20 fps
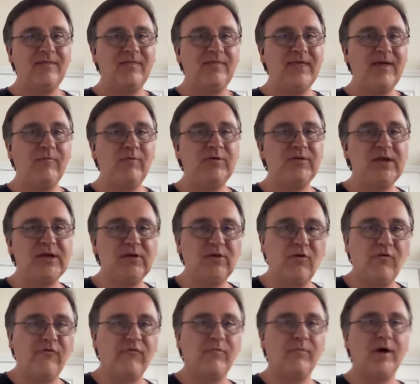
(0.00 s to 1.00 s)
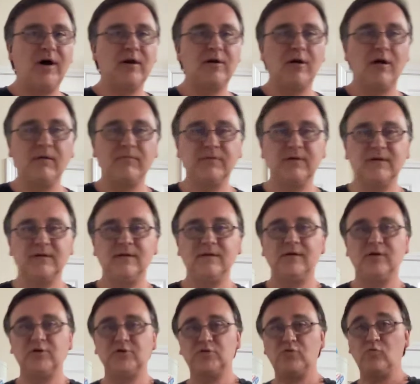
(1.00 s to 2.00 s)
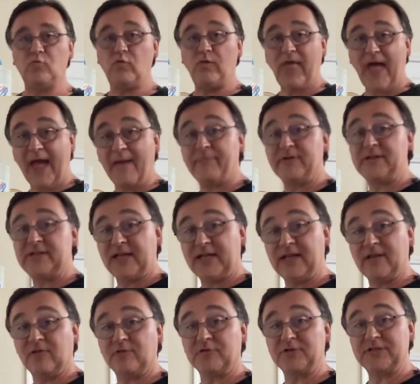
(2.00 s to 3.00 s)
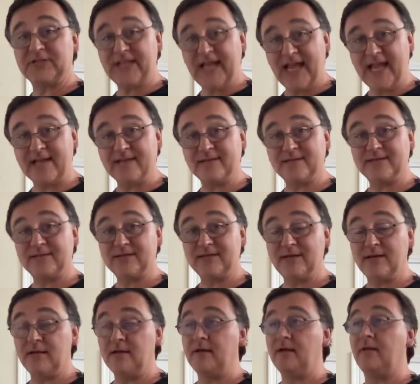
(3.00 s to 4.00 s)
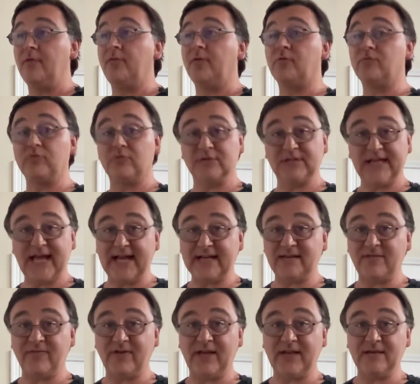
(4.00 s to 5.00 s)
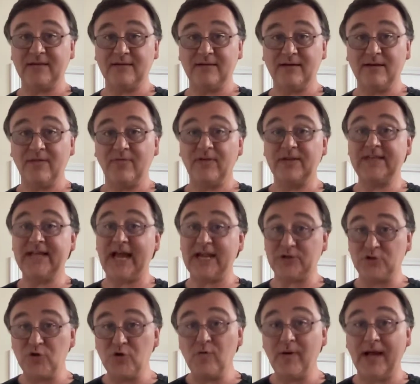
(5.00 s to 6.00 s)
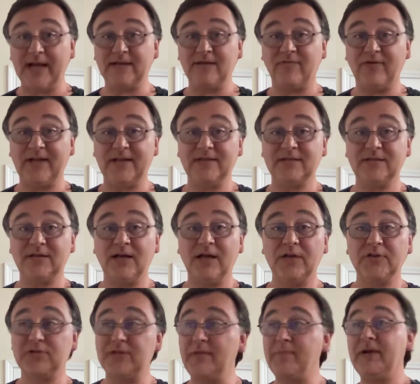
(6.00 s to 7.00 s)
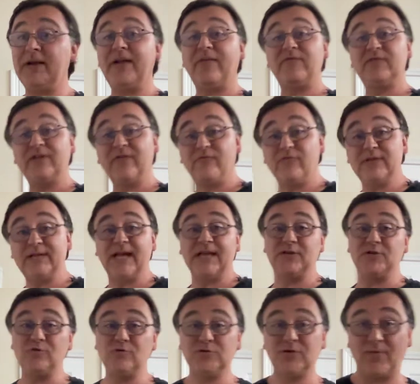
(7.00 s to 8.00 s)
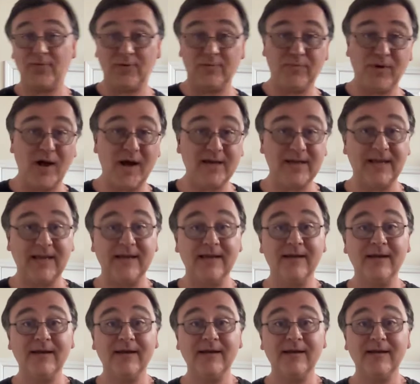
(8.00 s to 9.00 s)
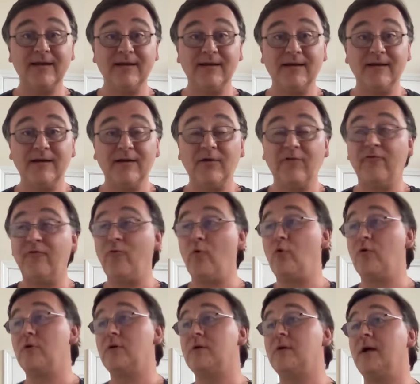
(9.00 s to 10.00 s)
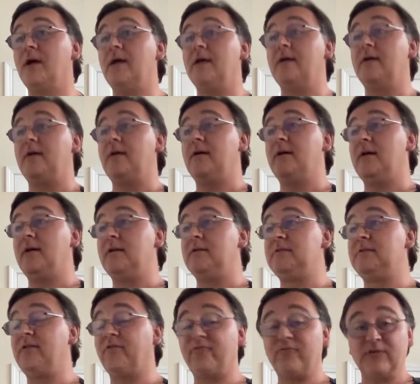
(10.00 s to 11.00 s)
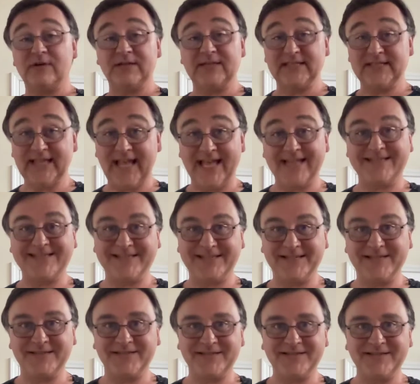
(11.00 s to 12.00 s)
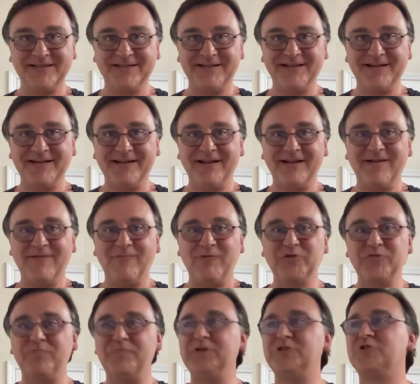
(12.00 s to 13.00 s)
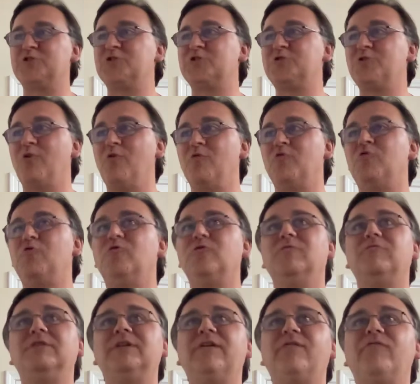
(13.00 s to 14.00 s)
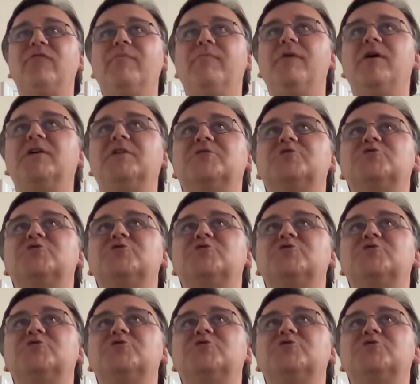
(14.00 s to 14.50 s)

then when they go from unarmed to that particular stance, the runes activate. The tattoo activates. So they might have different tattoos on their body for different stances, which would be so cool. It would give the monk